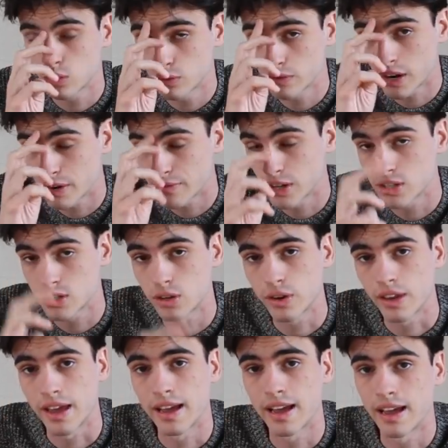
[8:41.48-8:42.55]
all very fun to
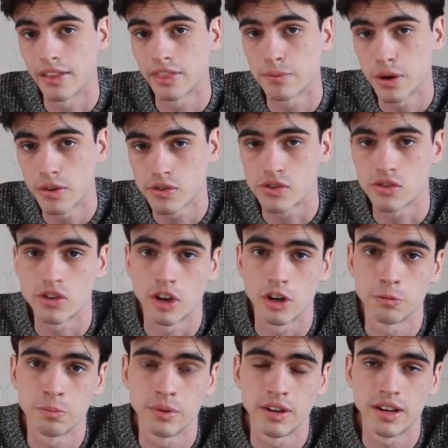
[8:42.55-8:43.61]
look at at the motor
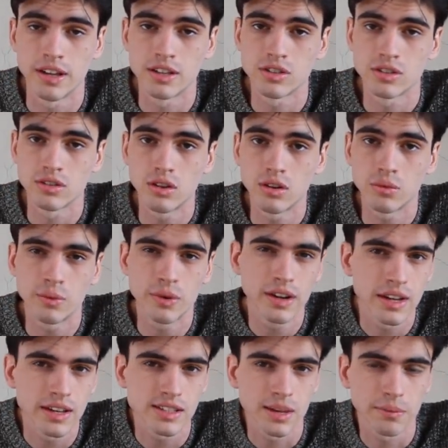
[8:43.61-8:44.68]
show, but it's not
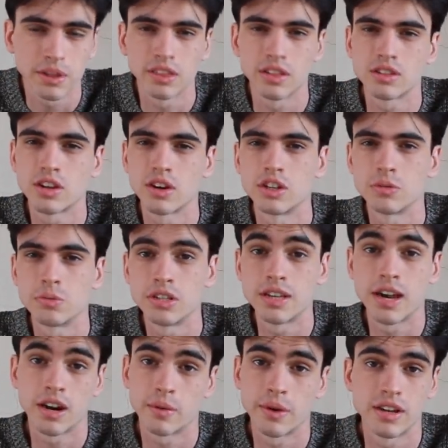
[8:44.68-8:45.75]
really something that's going to be
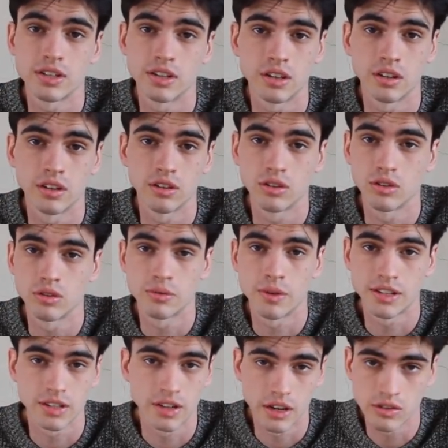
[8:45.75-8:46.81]
decorating your
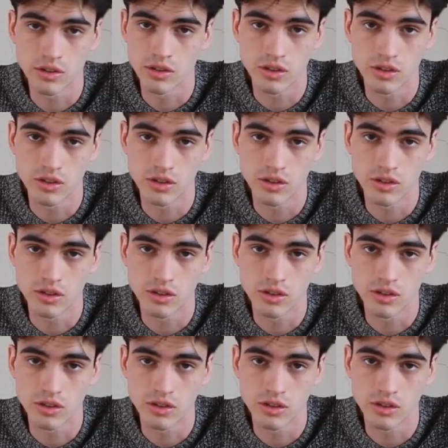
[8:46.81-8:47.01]
residential